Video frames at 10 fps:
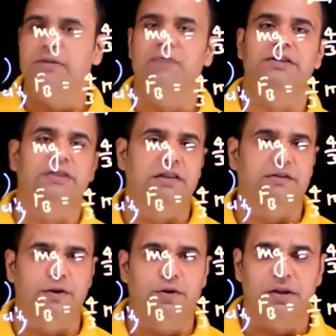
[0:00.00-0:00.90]
the viscous
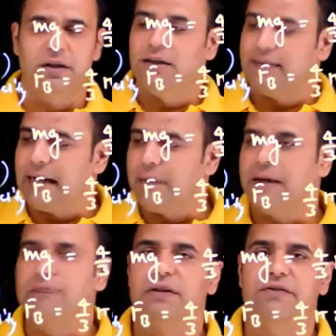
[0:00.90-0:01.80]
force. That
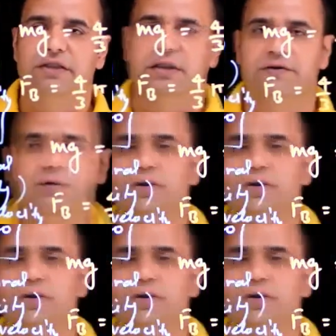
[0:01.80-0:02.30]
becomes the viscous force.